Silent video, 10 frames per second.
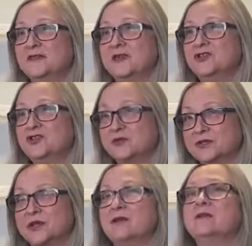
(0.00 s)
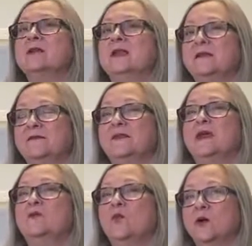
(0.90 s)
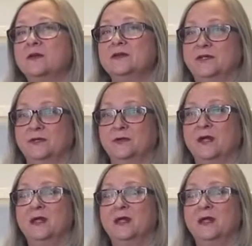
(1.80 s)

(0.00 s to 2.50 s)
They should return if they want to.